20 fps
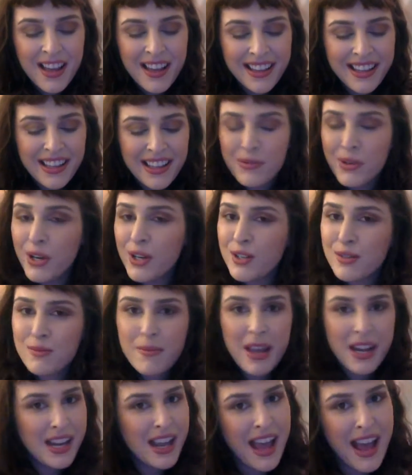He wears
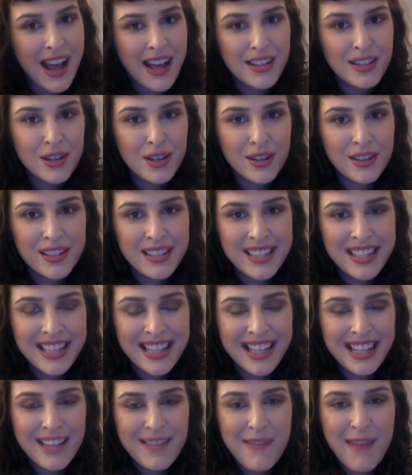many hats on the
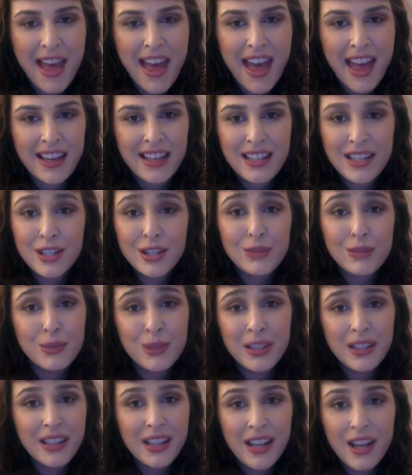team, and he's
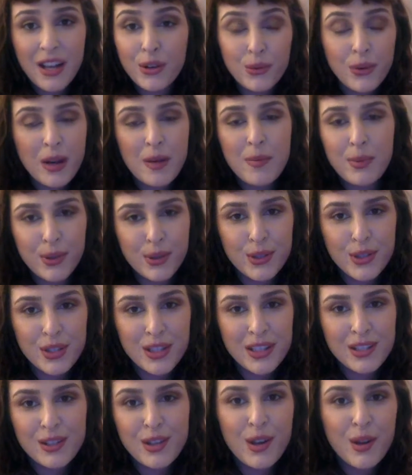really a great
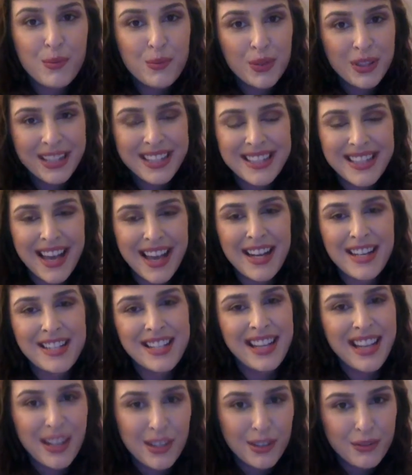person. So I'm really excited
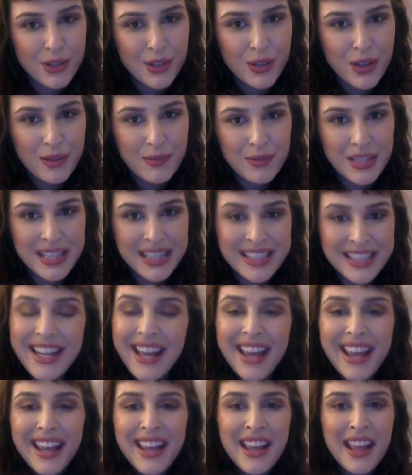to interview him
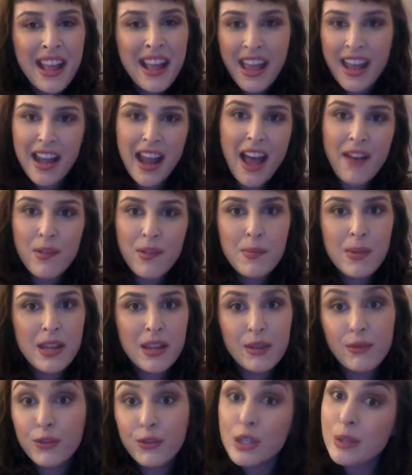today and have him be
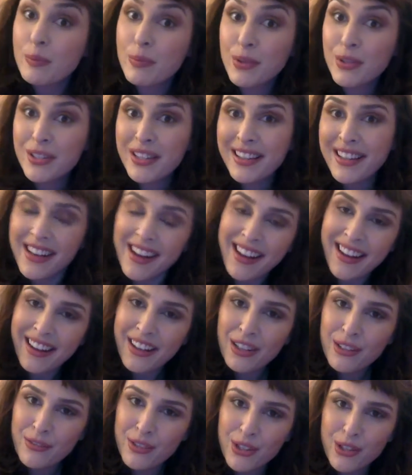the first person that I
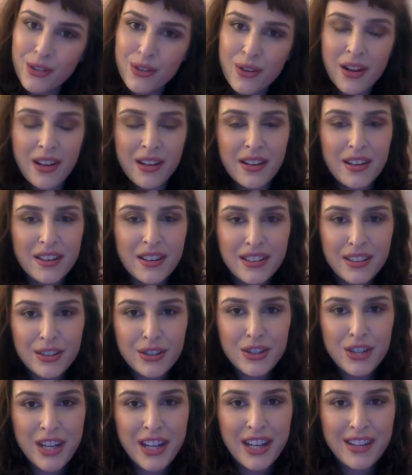interview on our little
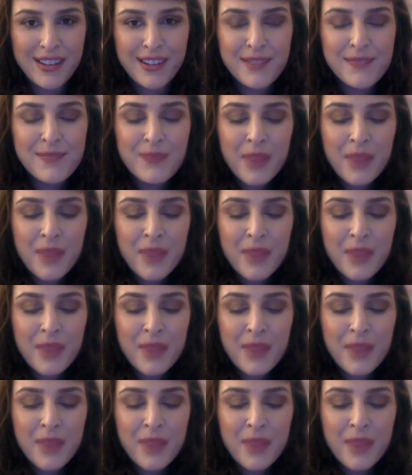channel.